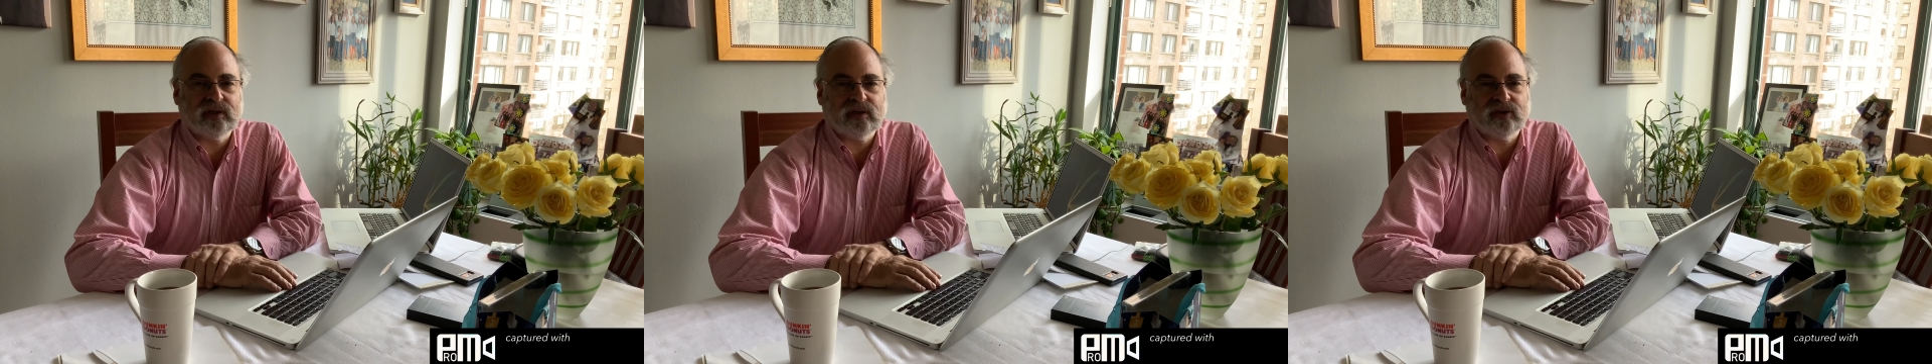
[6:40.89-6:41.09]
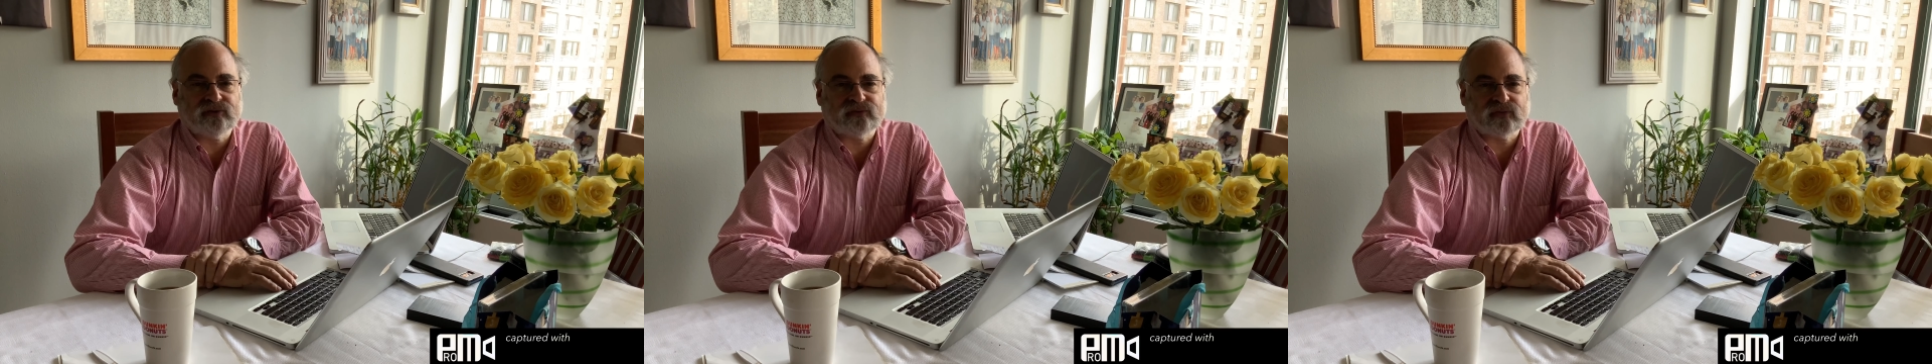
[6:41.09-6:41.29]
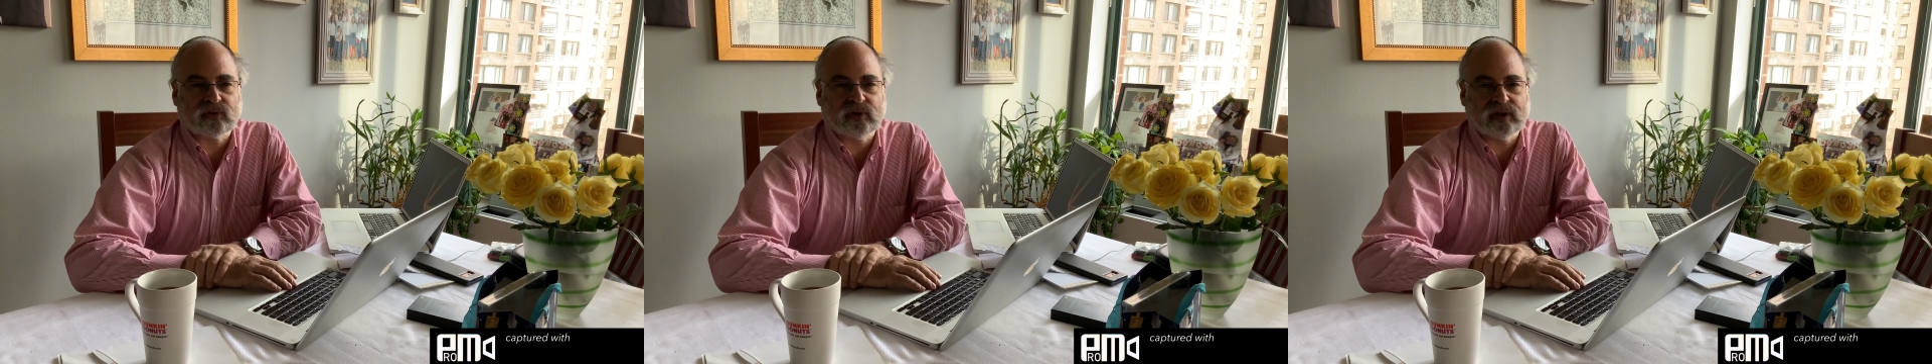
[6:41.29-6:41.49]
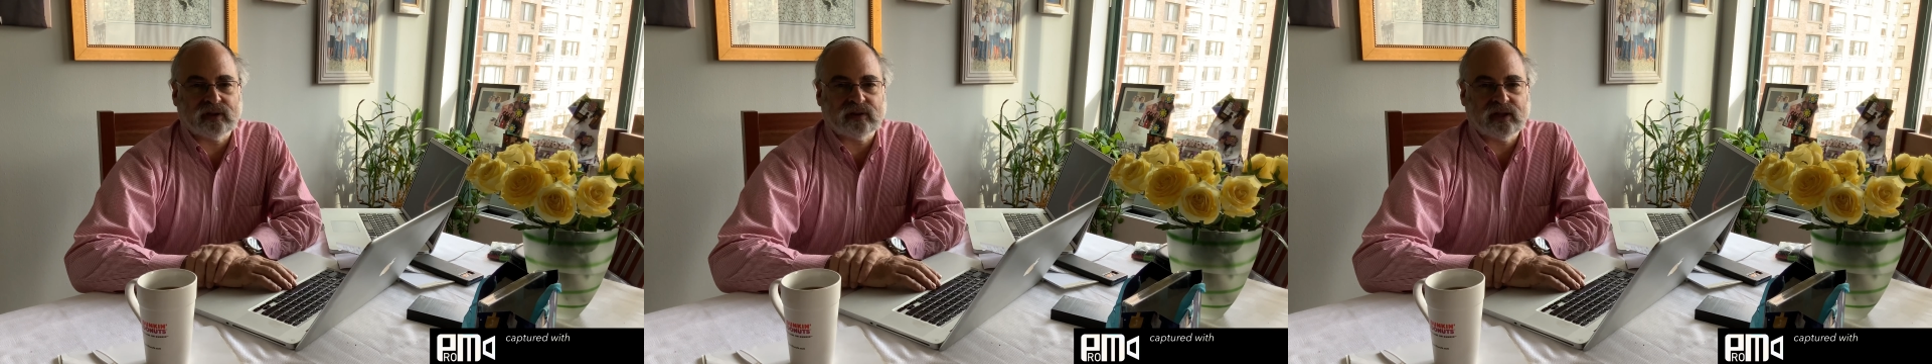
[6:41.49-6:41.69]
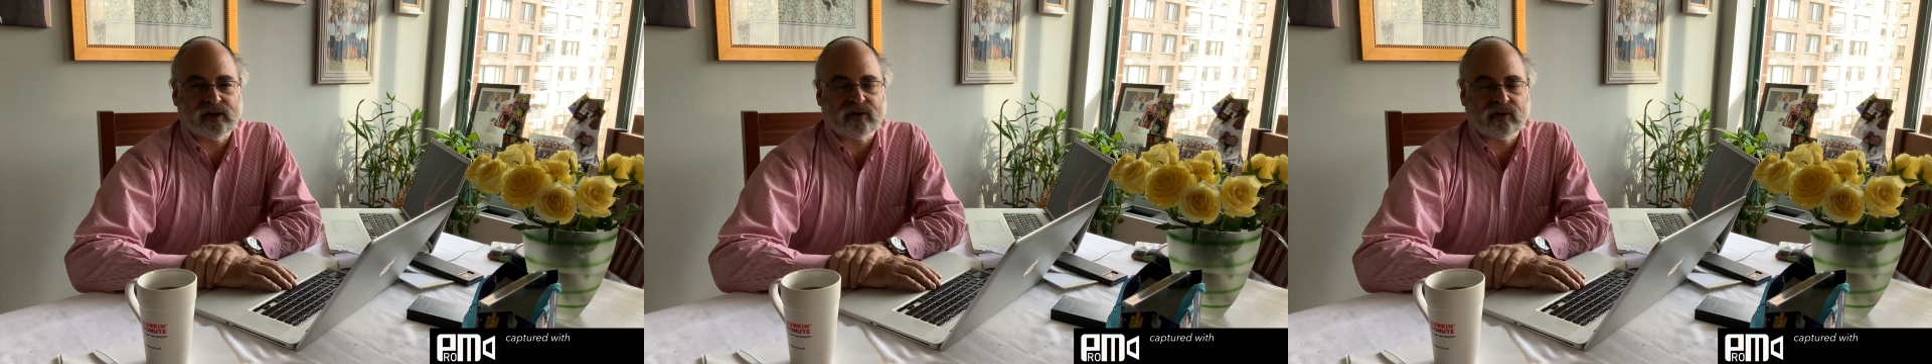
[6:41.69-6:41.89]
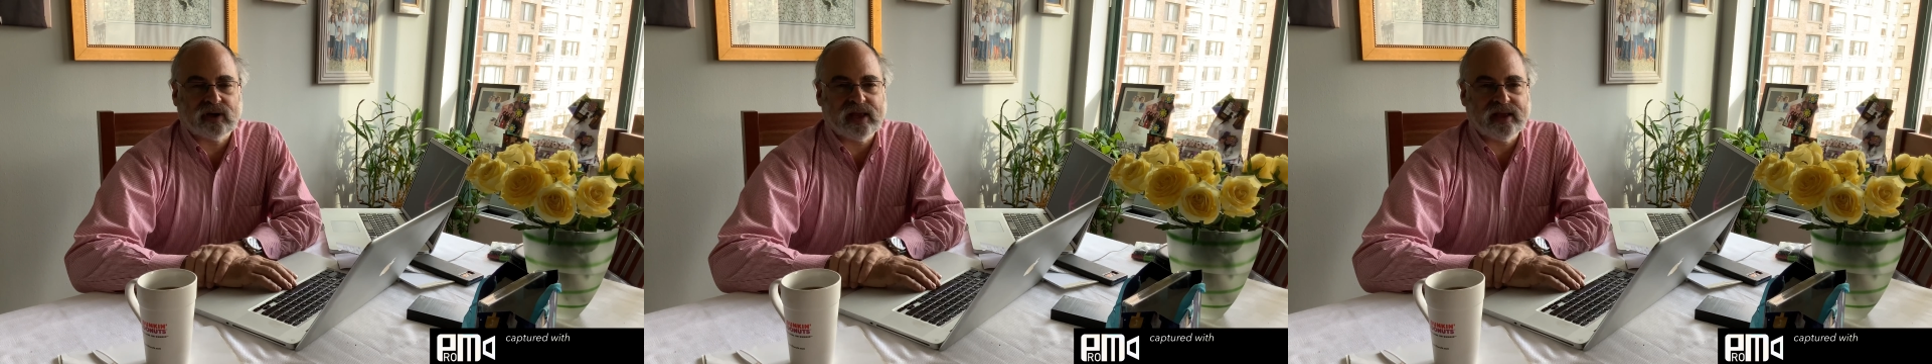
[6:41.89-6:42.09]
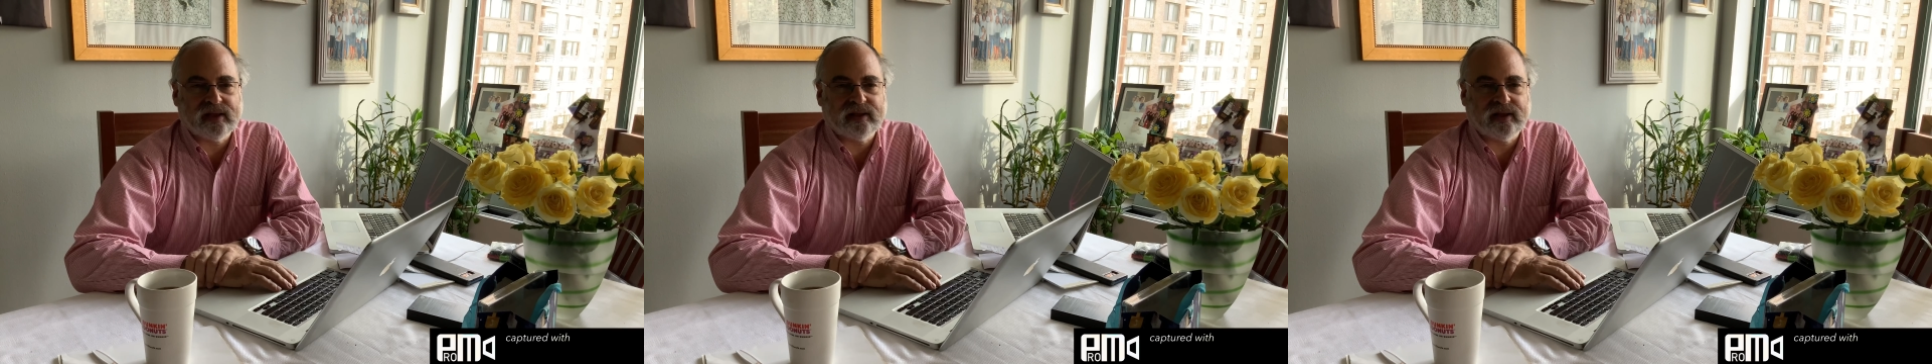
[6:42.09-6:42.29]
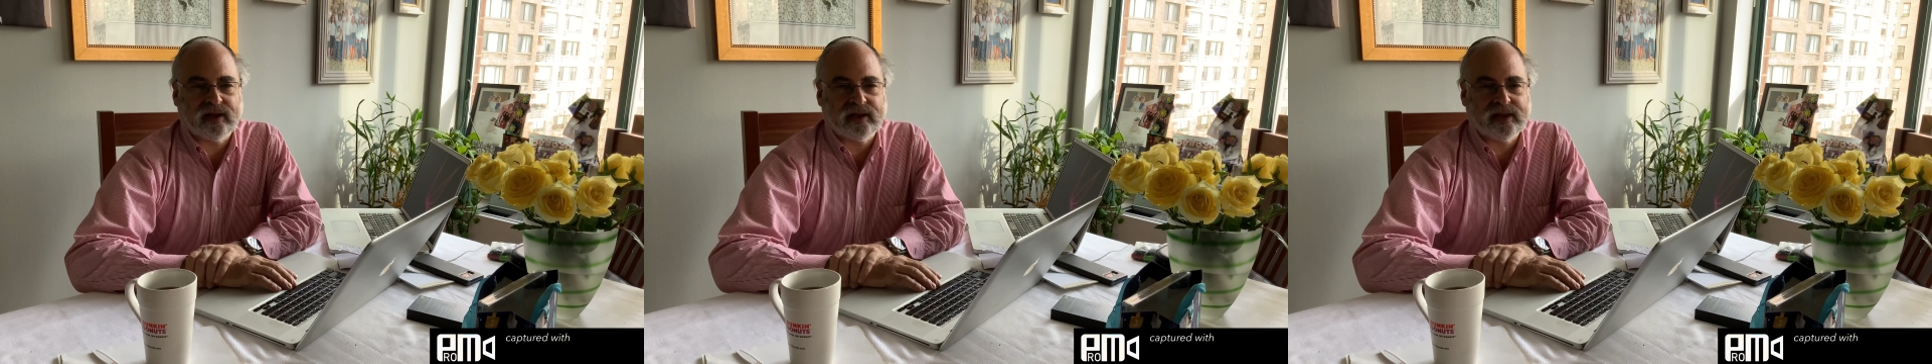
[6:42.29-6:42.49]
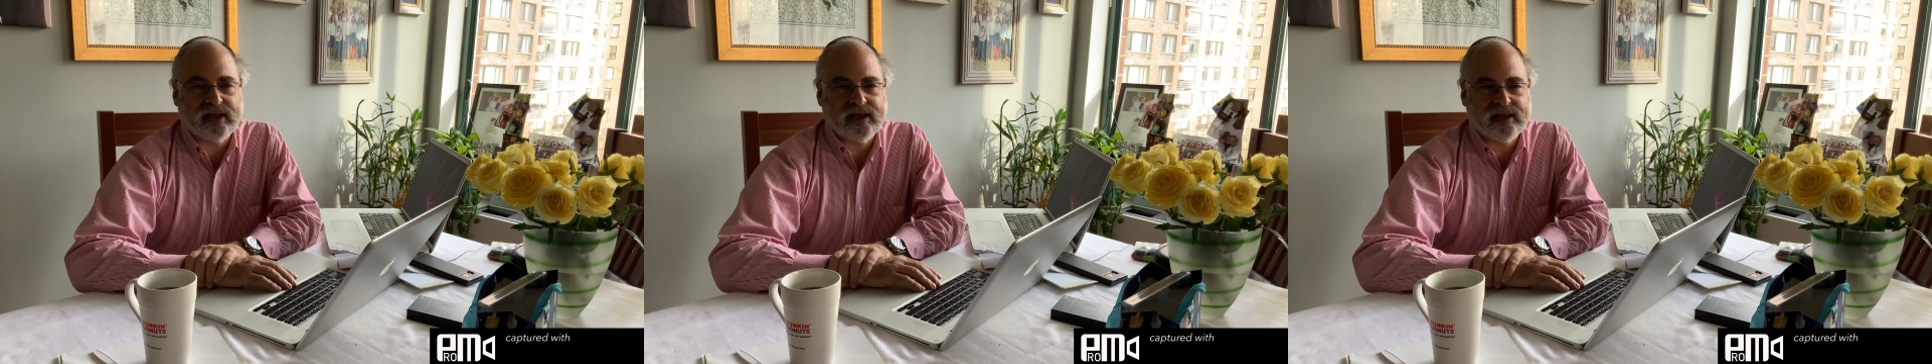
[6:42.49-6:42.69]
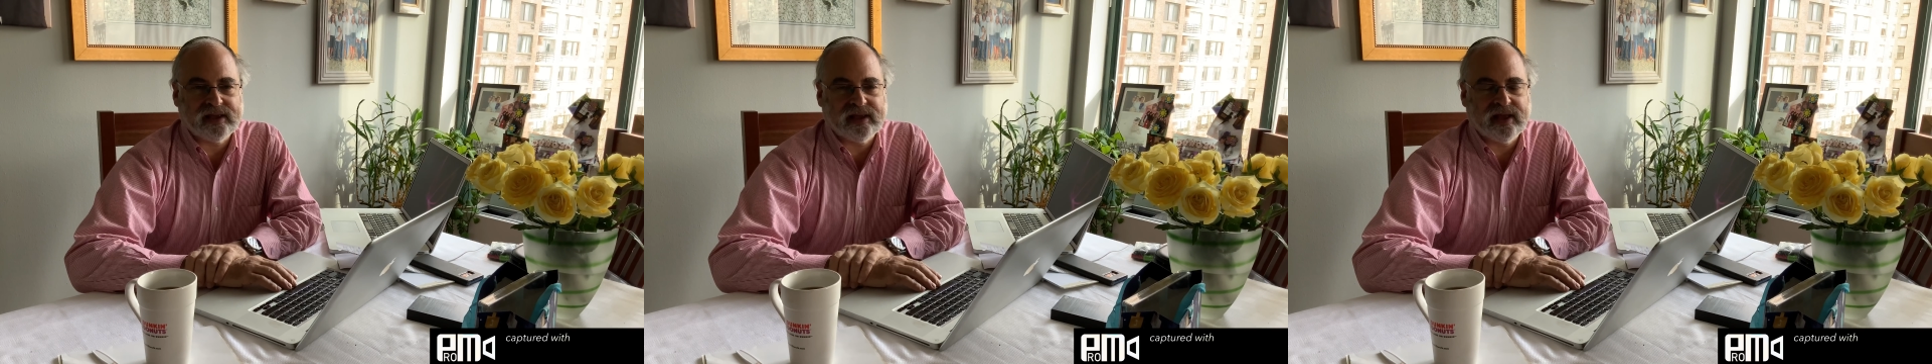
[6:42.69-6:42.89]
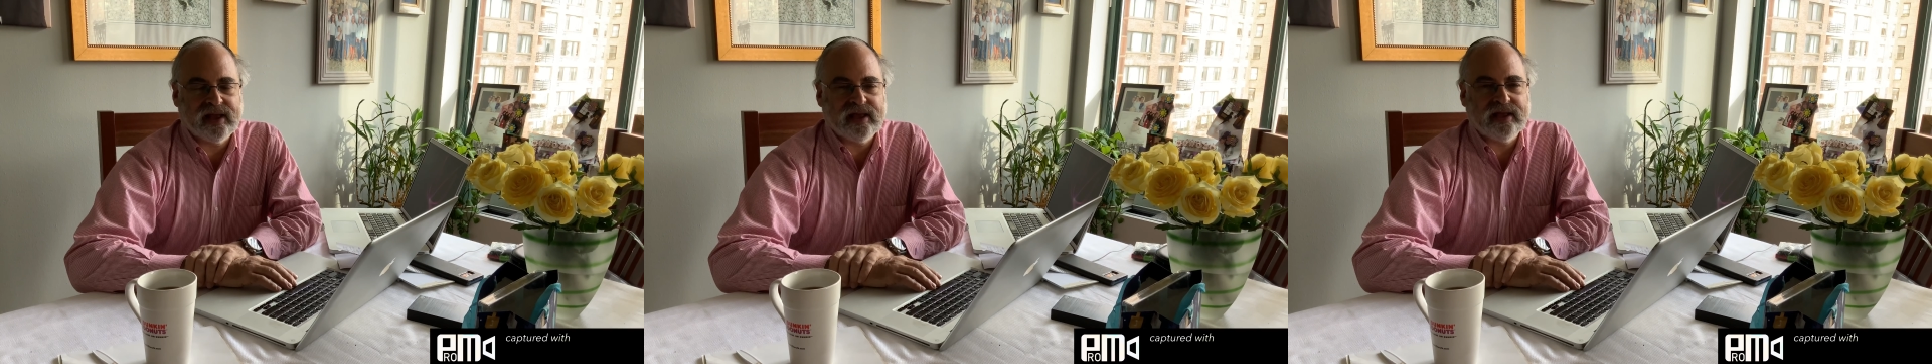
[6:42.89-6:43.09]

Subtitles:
is for a letter hey,